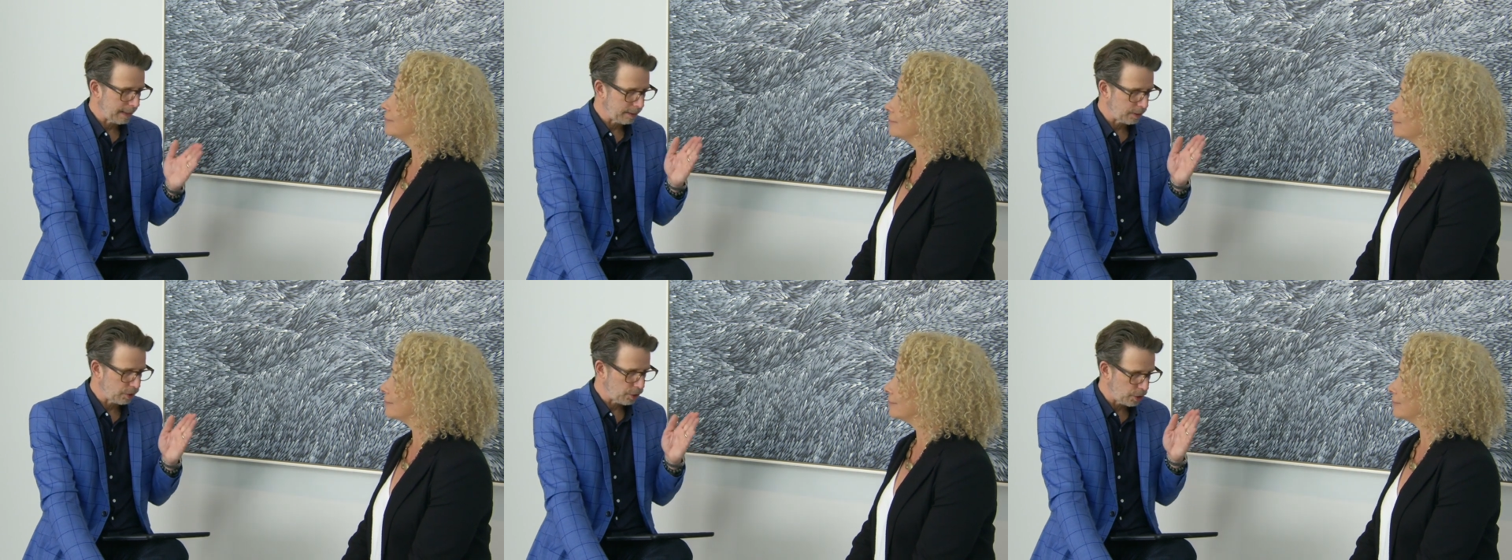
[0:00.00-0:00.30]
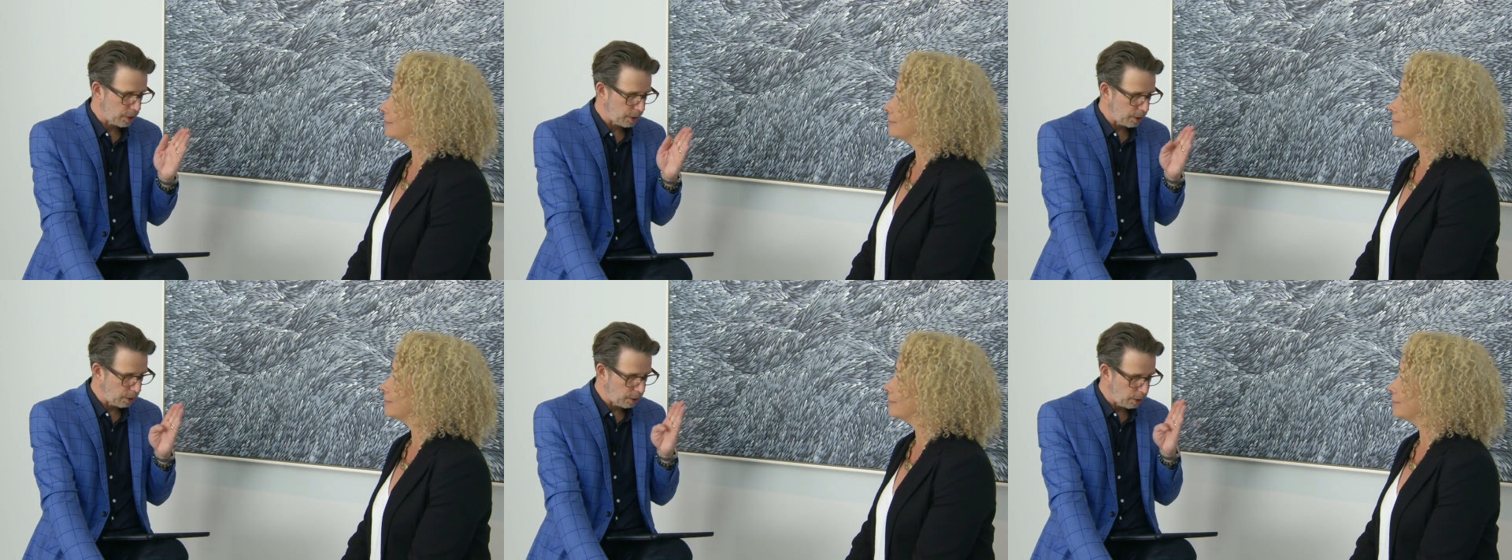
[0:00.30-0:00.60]

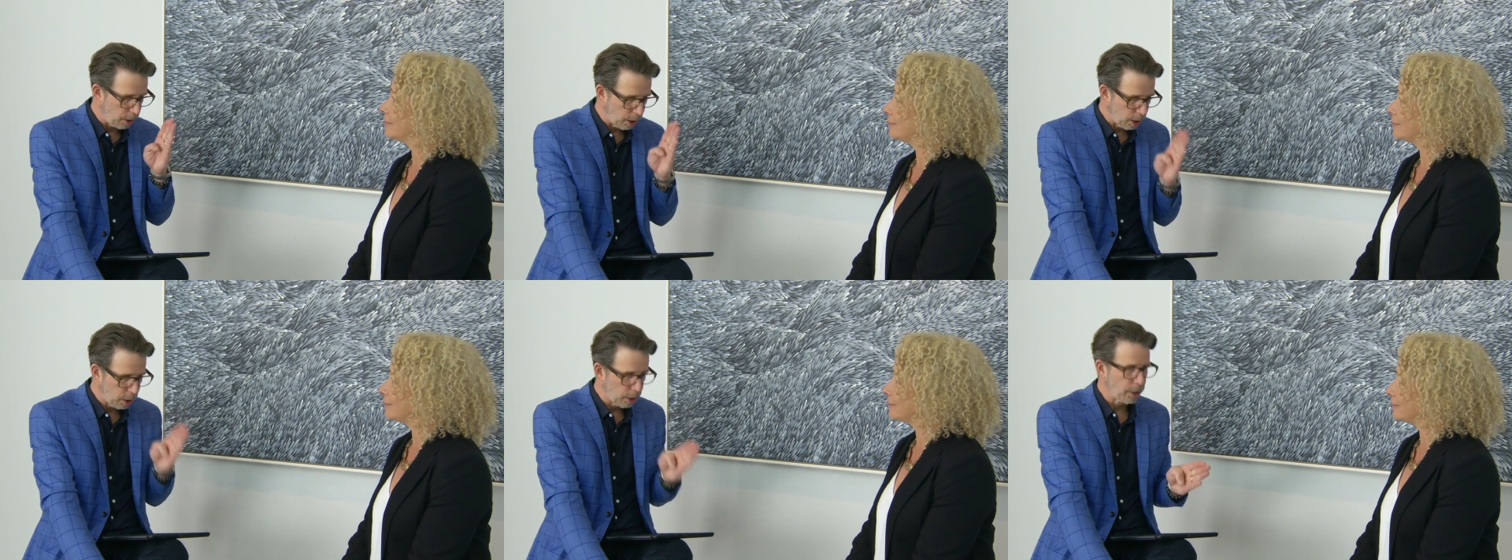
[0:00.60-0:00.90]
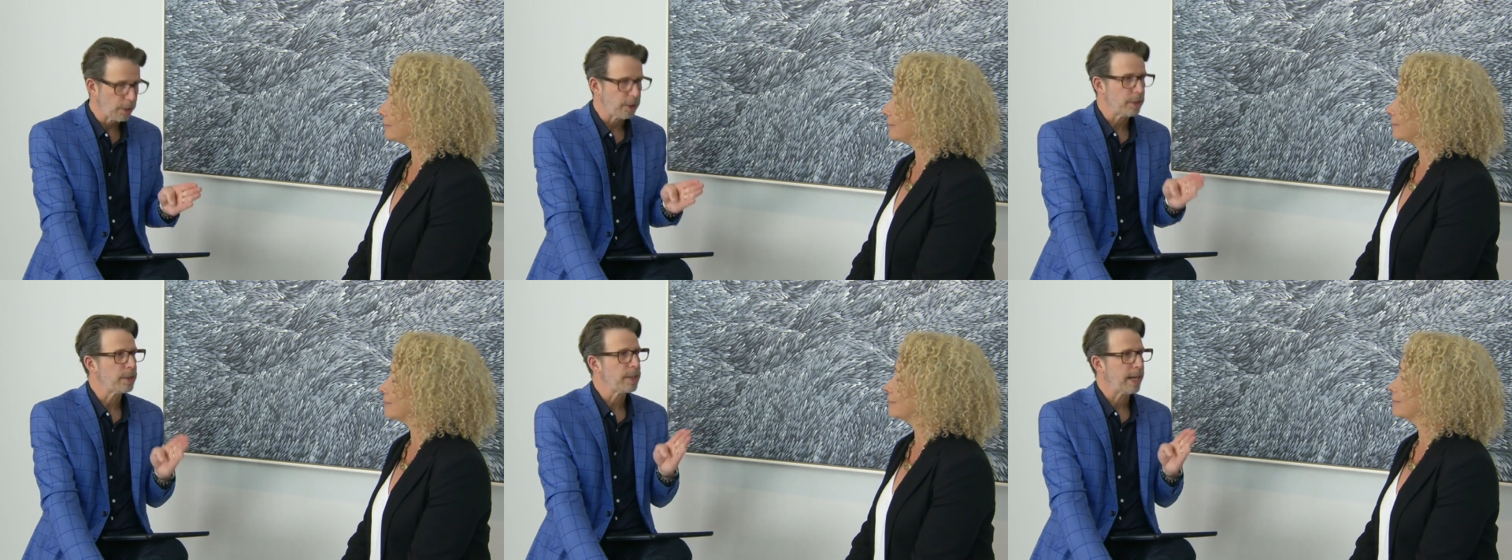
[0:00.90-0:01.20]
she
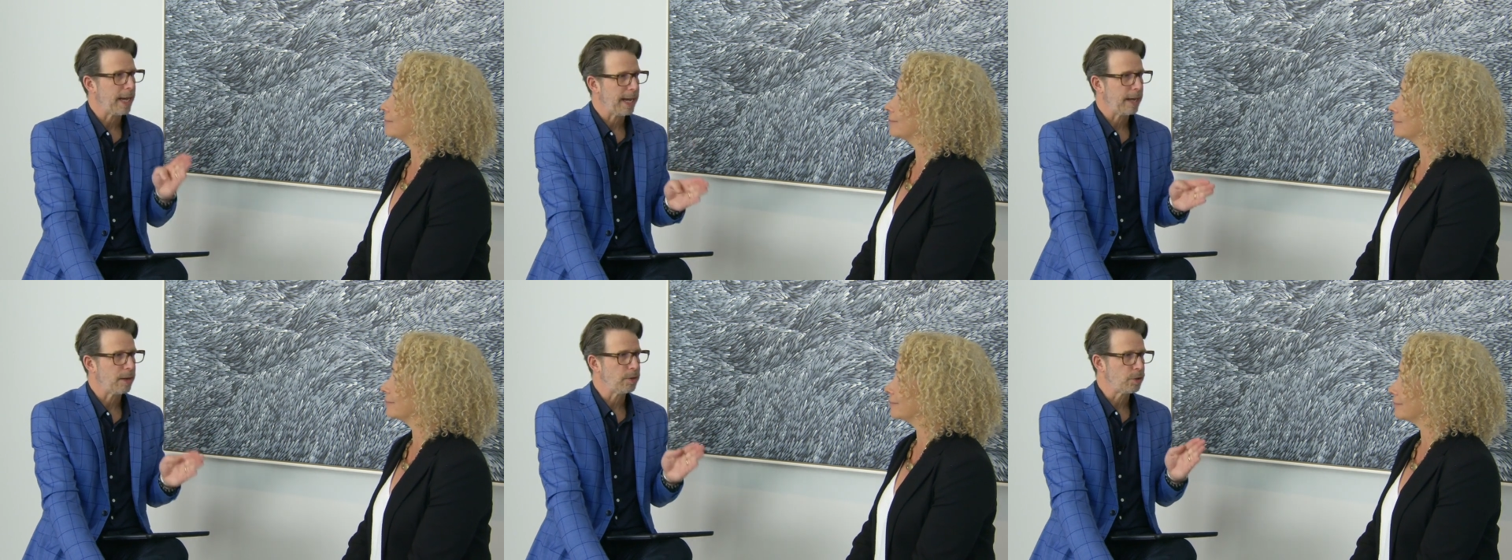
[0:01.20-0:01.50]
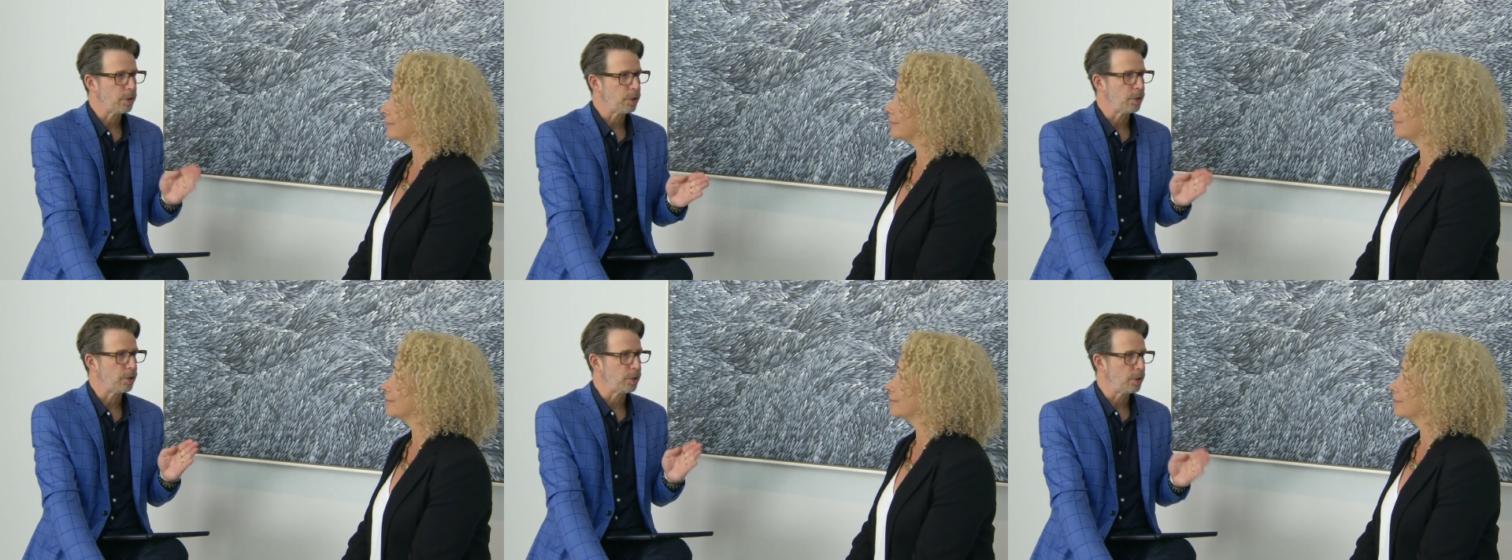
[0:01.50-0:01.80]
learned how
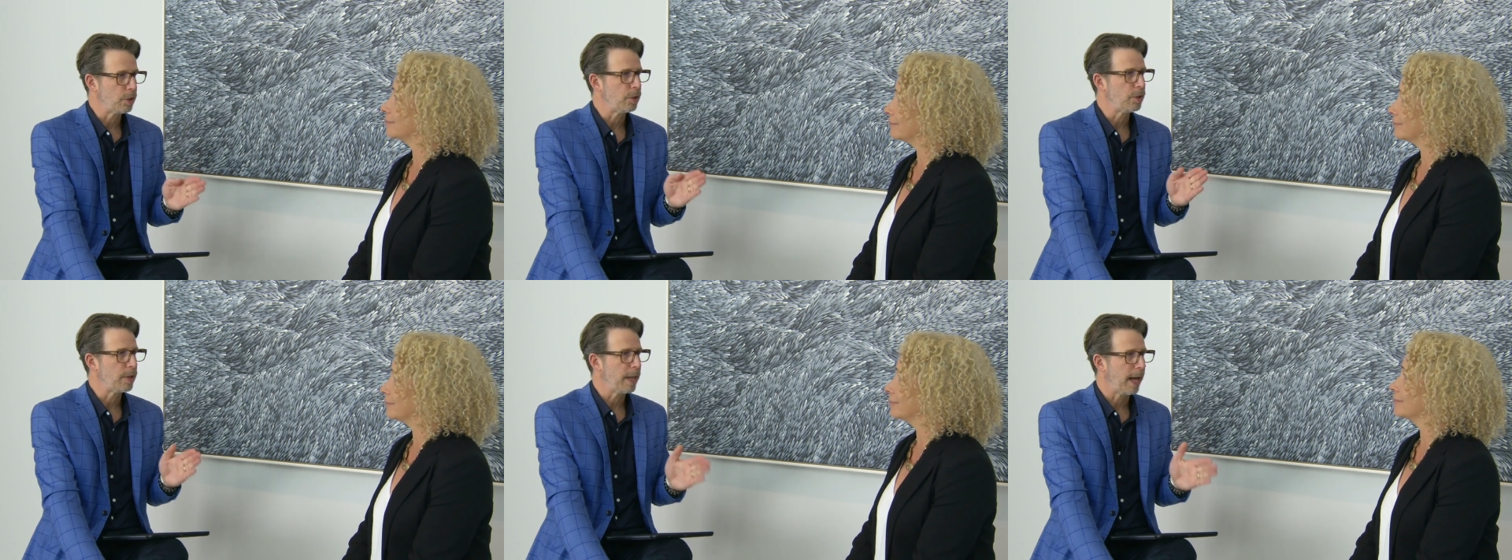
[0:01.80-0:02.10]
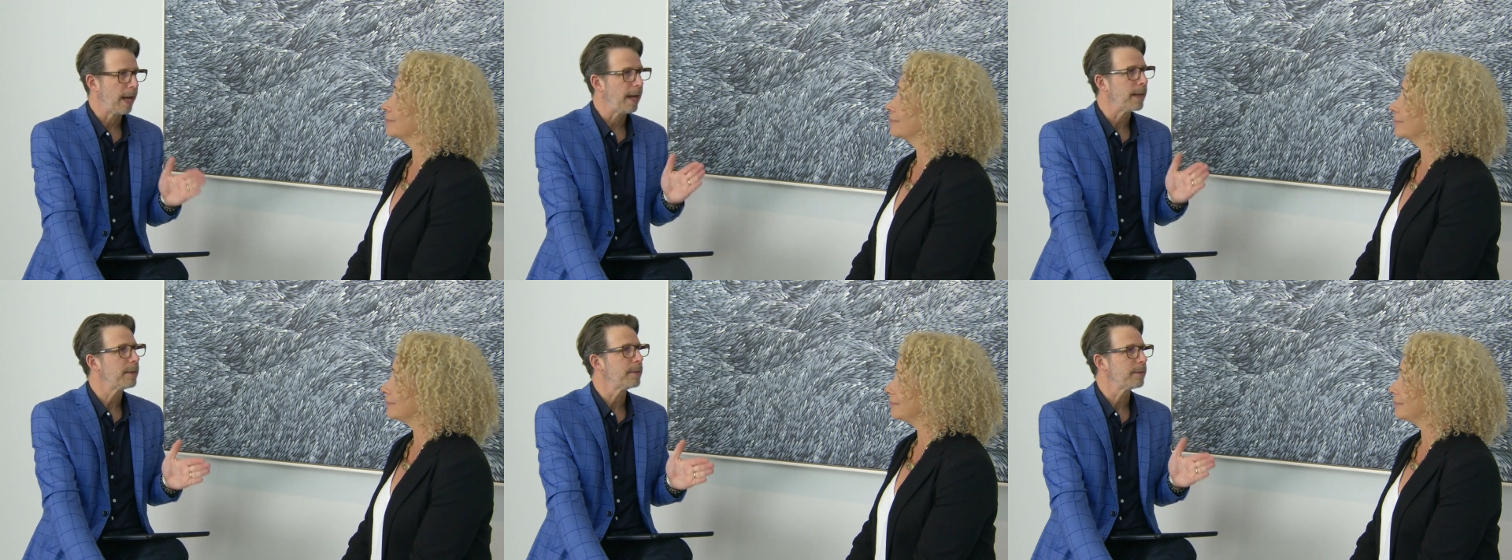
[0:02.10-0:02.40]
to do
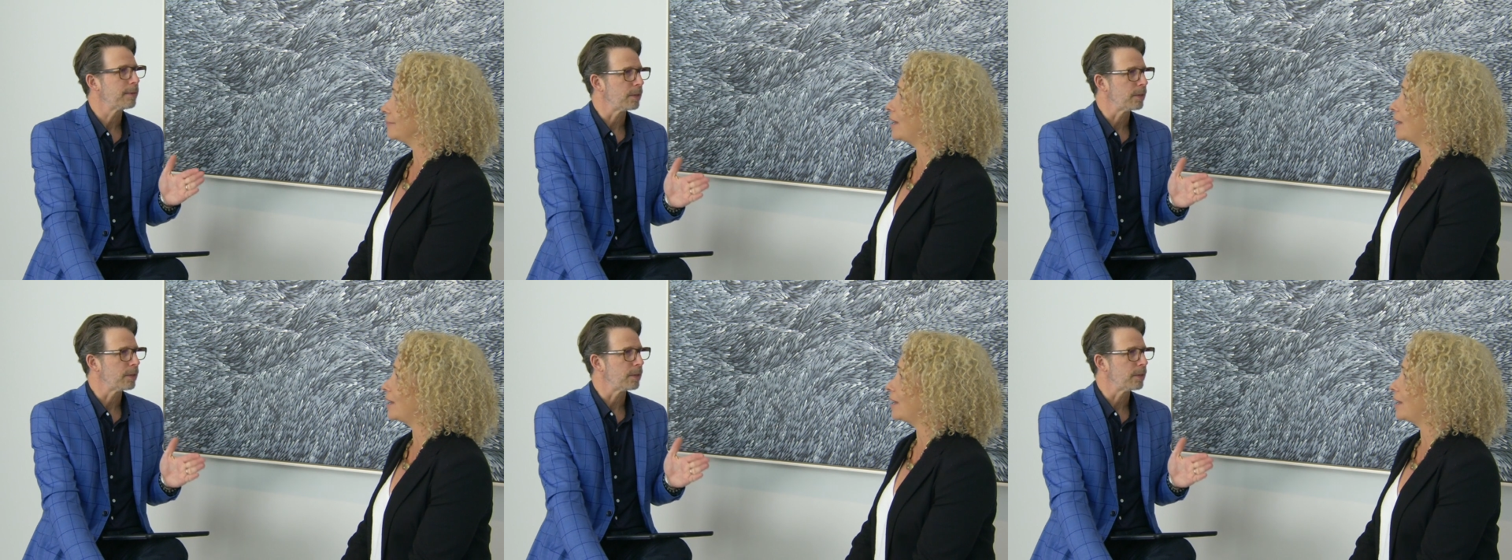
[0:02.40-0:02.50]
that,